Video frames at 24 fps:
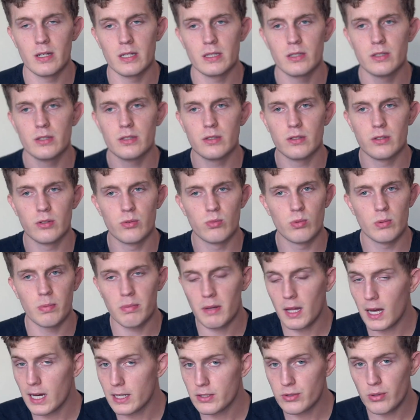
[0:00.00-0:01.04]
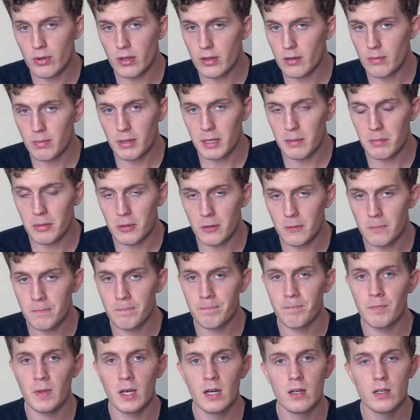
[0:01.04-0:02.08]
It's you reply to other people,
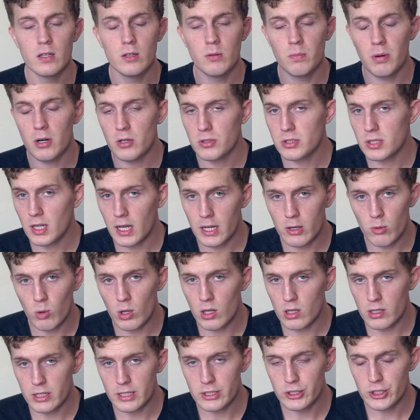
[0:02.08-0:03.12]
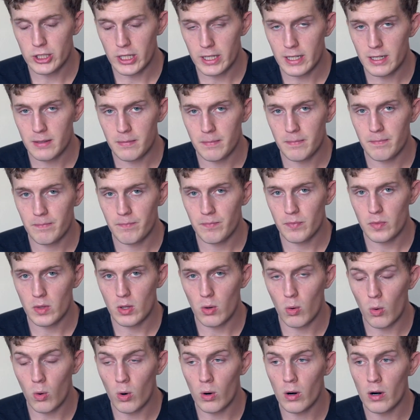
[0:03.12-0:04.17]
you post high quality shit
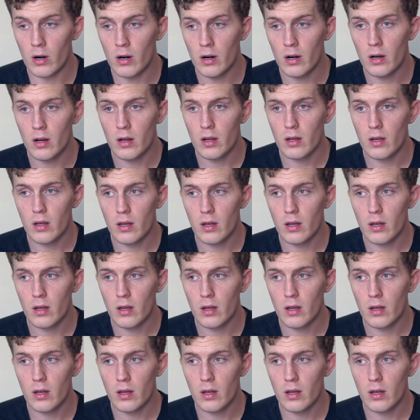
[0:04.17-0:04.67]
or